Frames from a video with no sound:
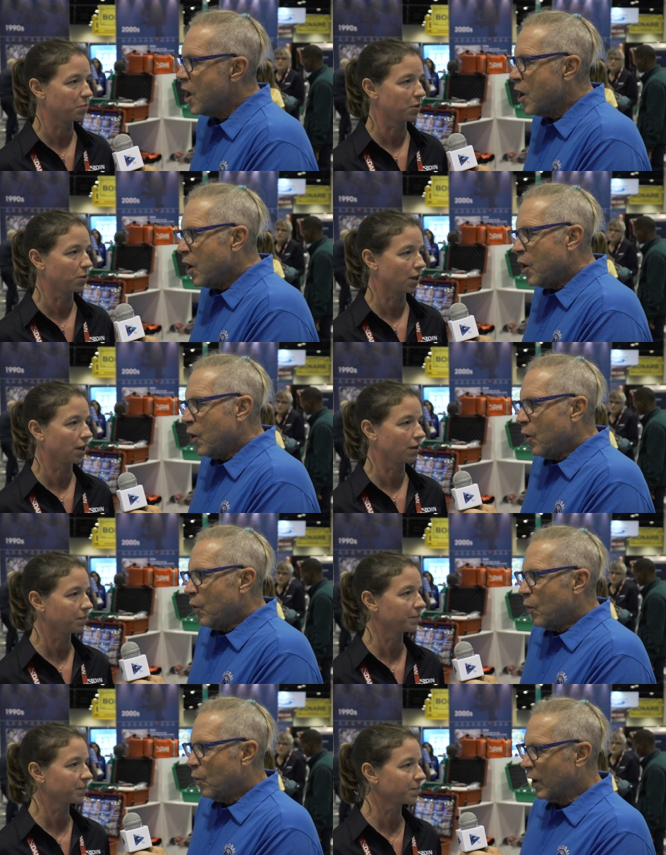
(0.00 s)
Speaker 1: been working.
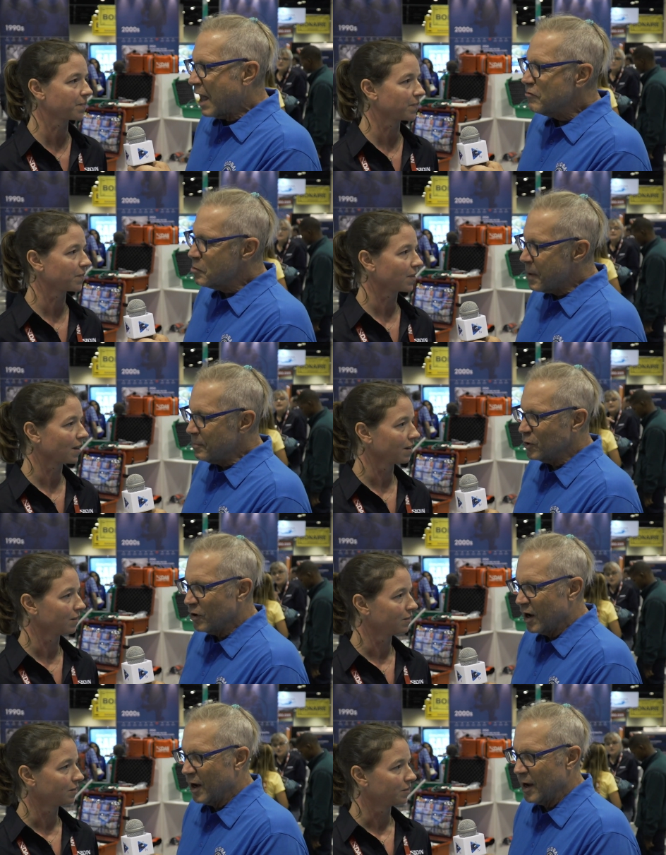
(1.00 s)
Speaker 2: Well, I
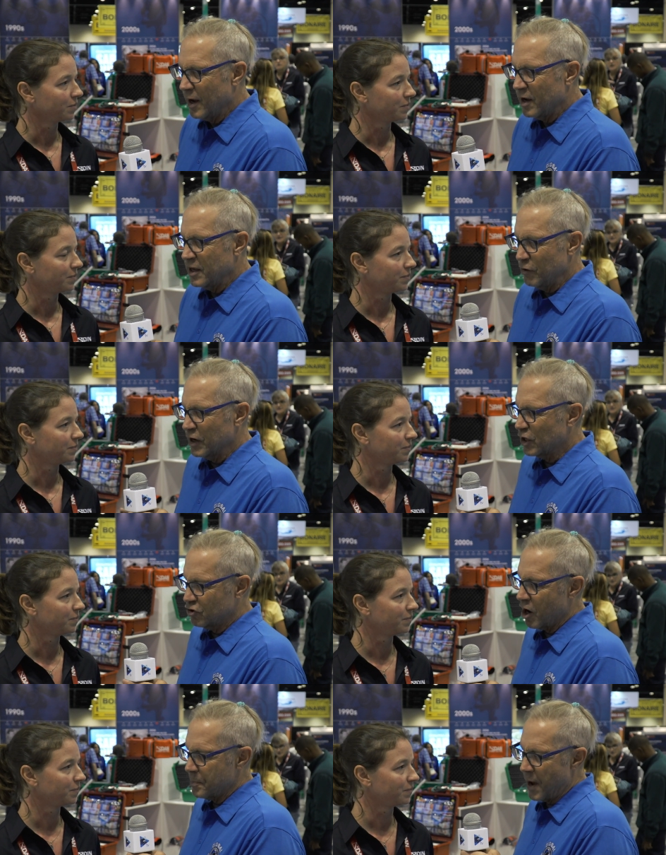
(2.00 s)
remember uh, hearing a
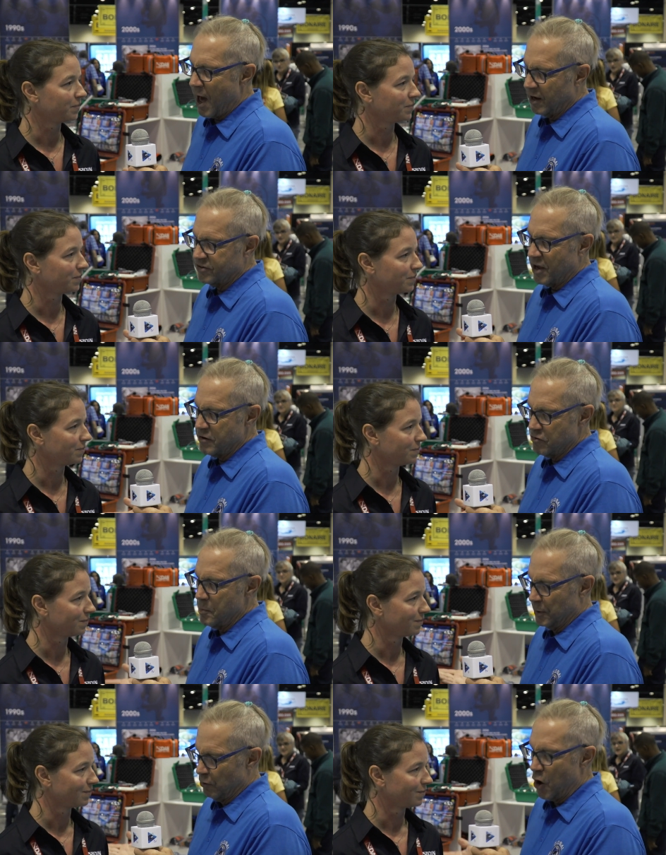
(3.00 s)
talk by
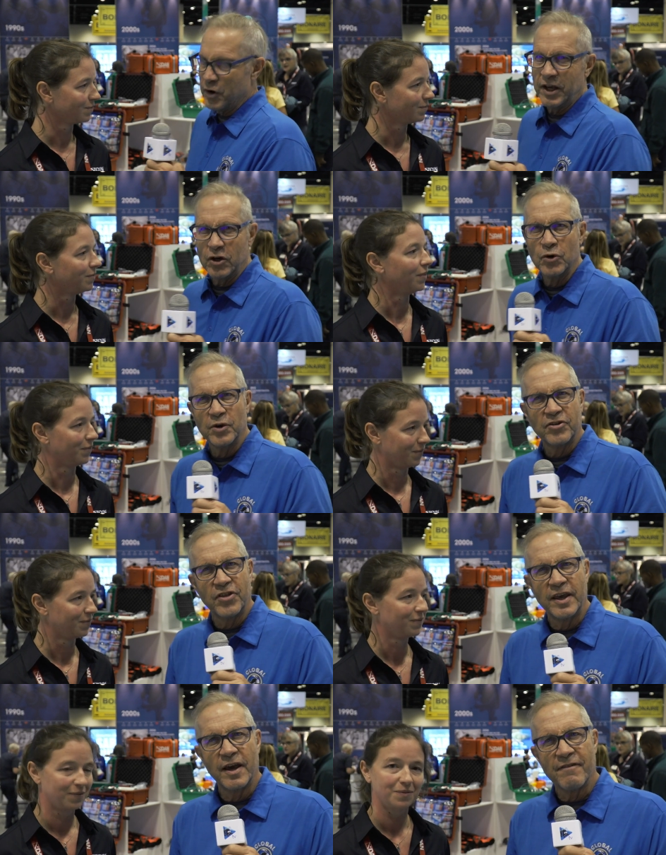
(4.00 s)
Alessandro Marroni, who is
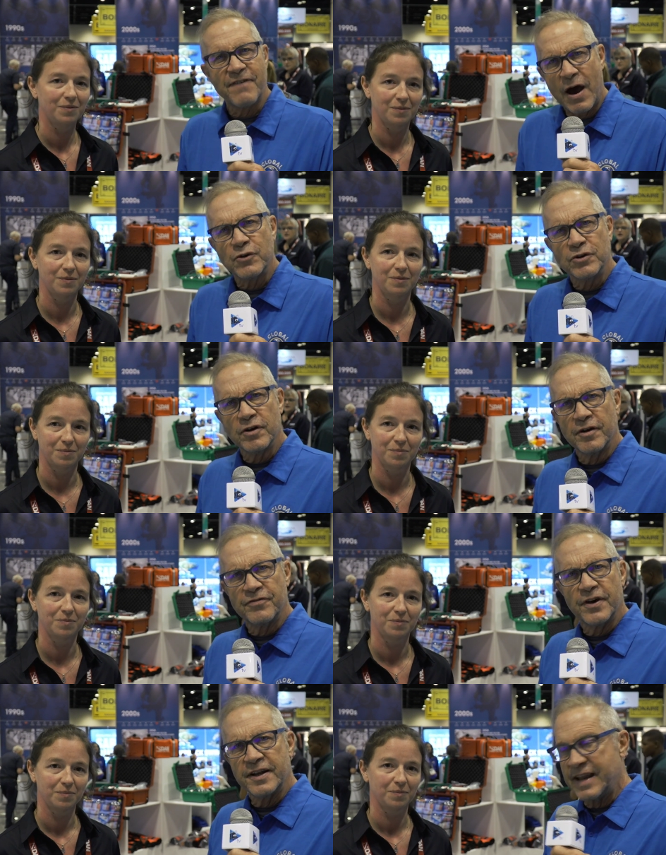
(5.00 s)
the uh, founder
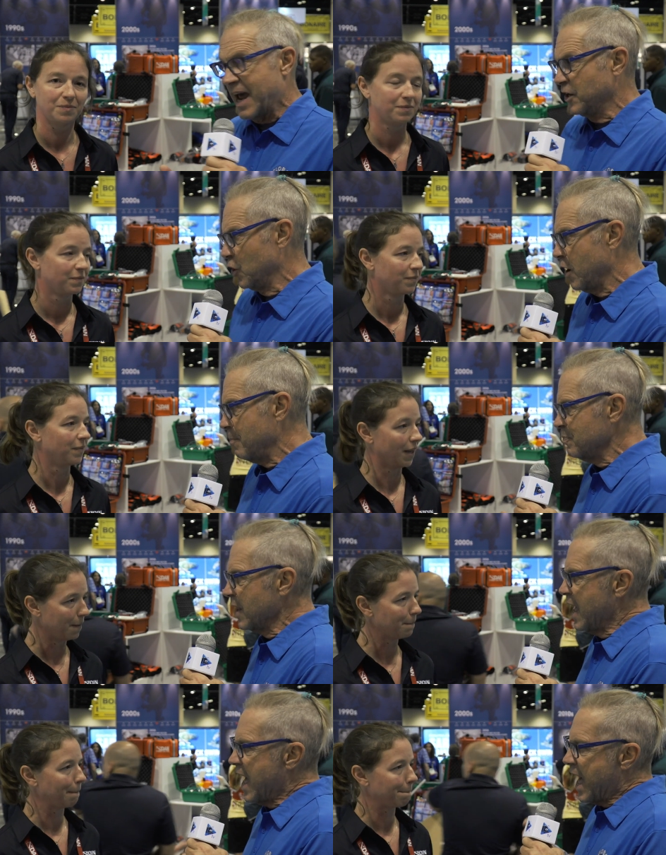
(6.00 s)
of uh, DAN Europe,
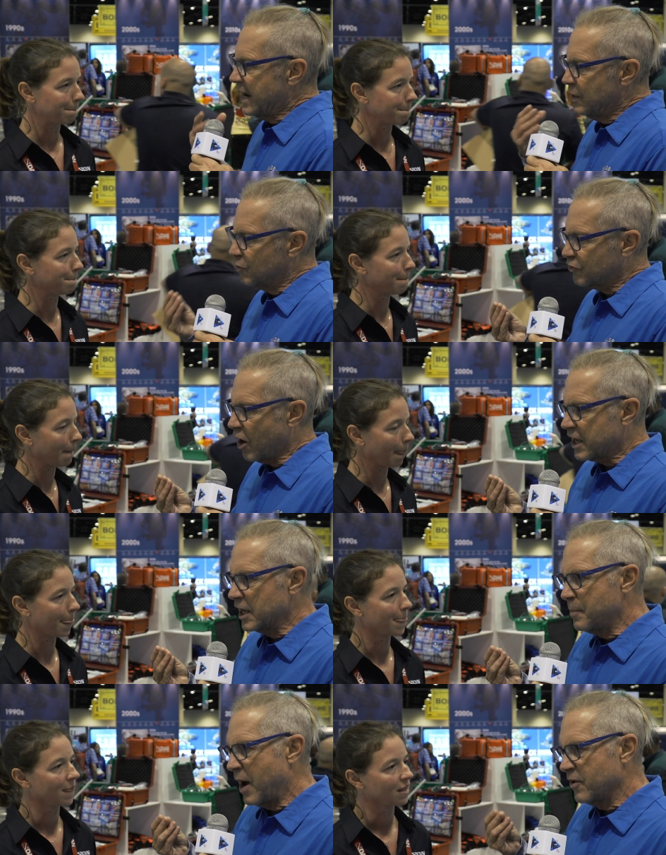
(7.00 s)
and he was
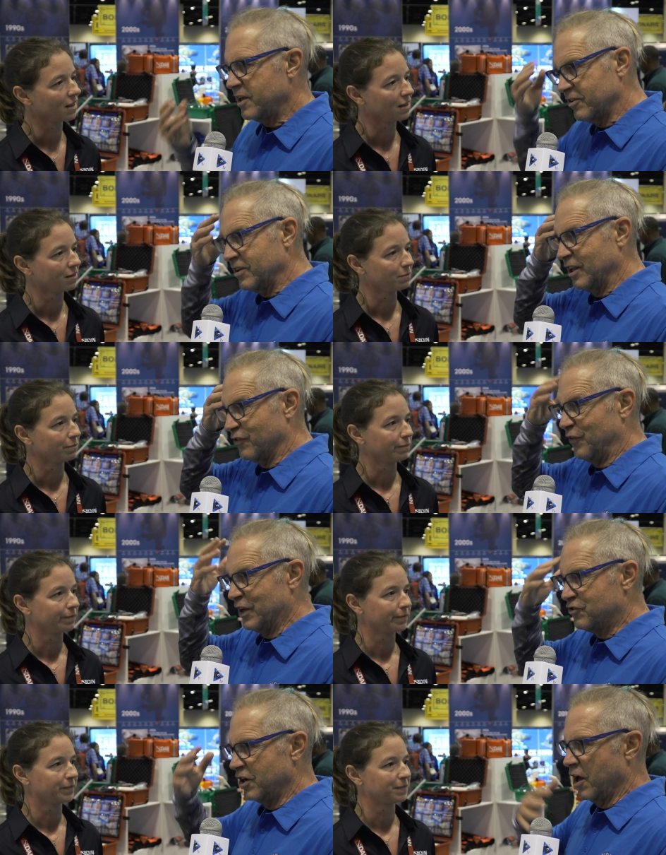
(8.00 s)
talking about his, his
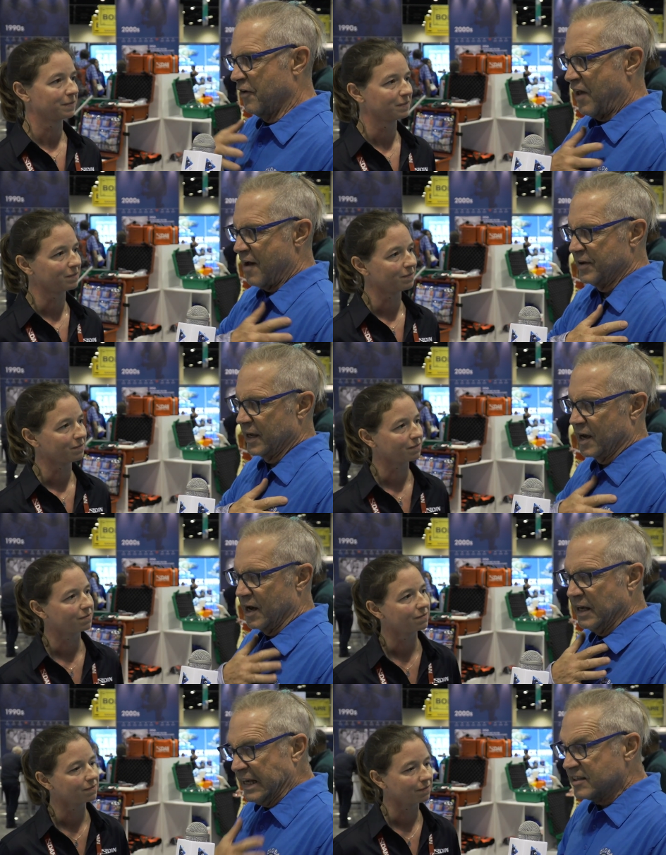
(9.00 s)
vision of having
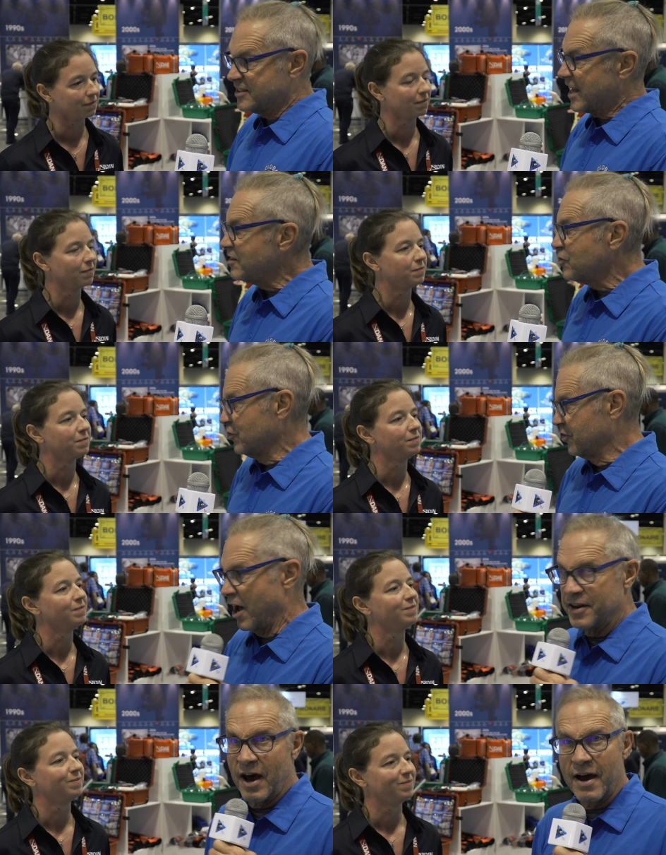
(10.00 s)
uh, sensors
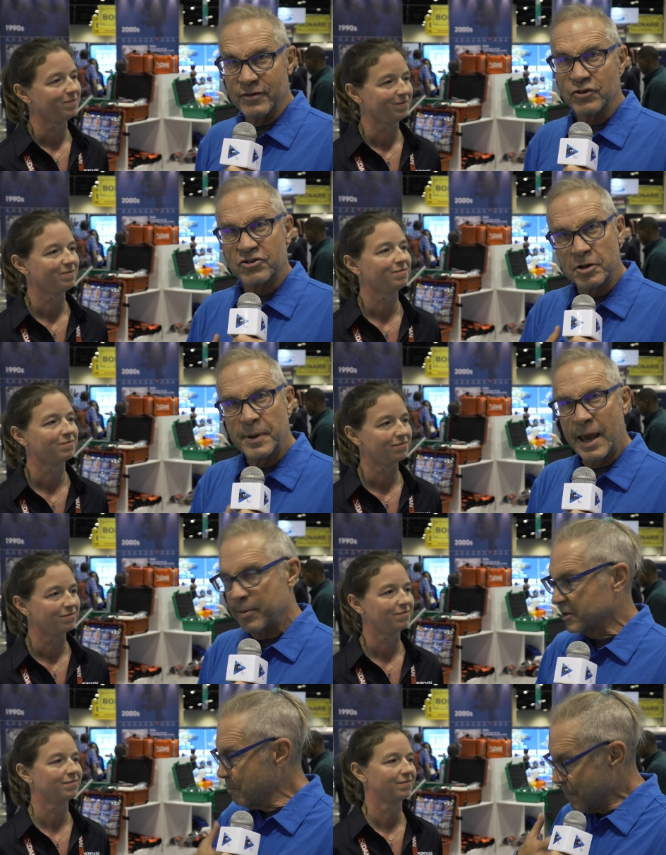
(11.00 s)
on divers to be
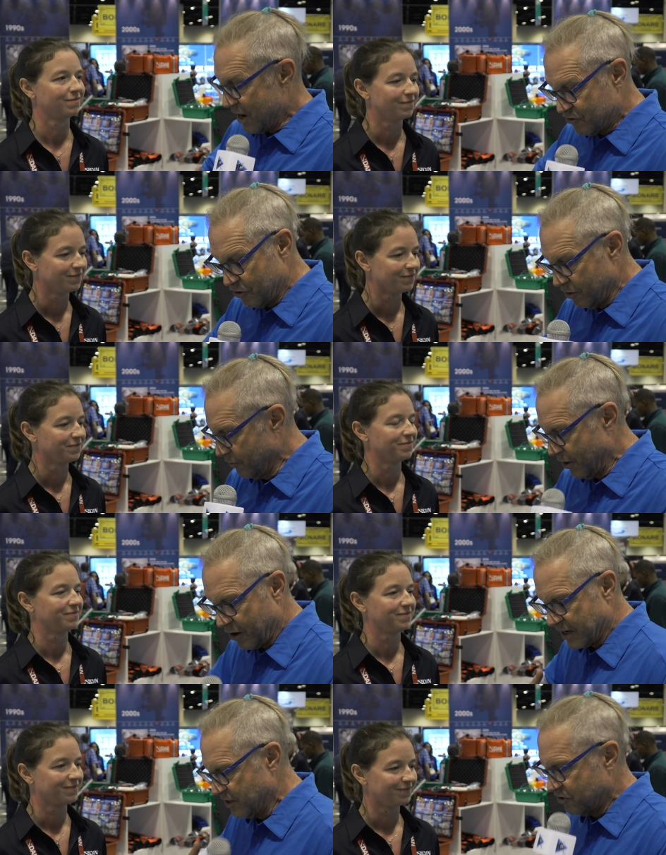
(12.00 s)
able to measure
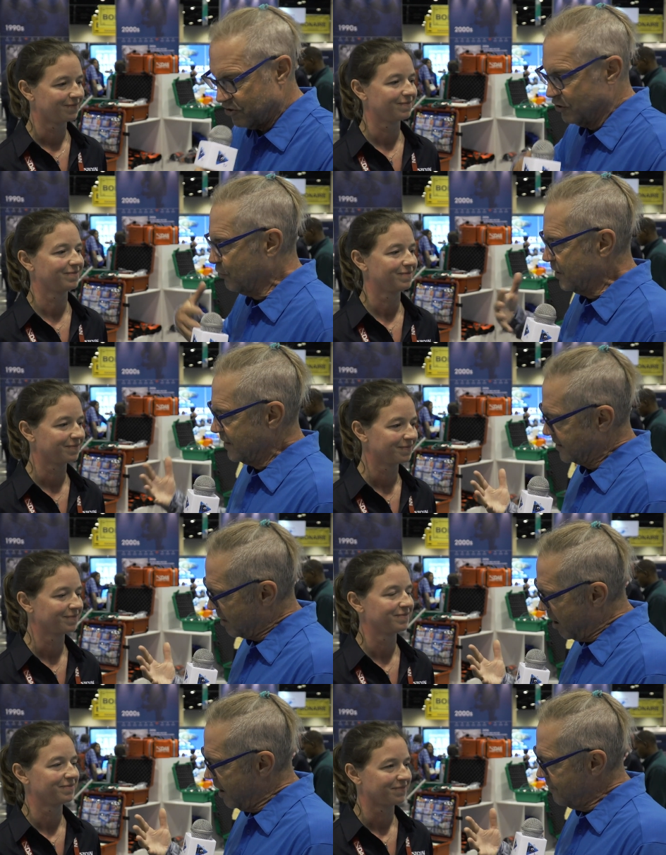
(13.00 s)
their condition during the
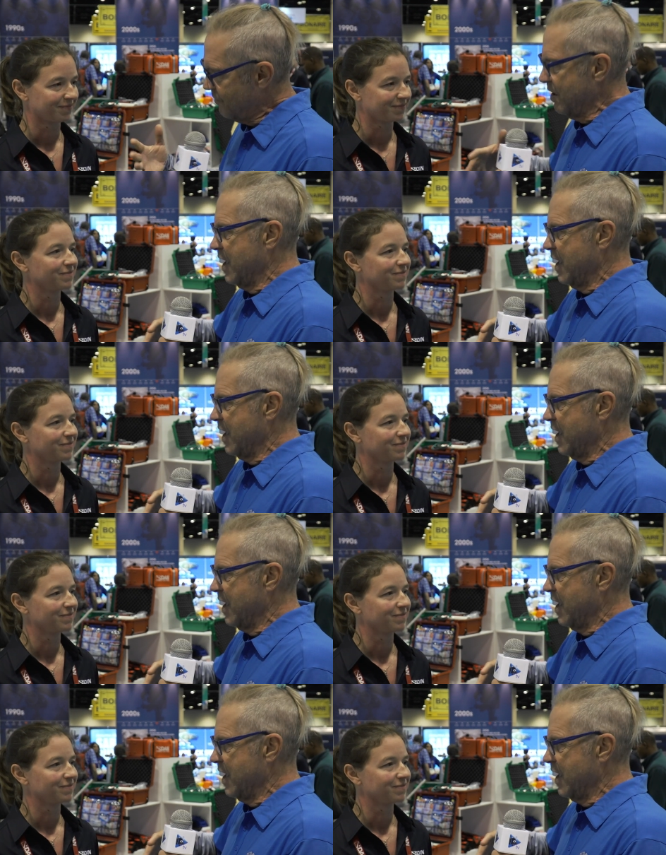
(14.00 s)
dive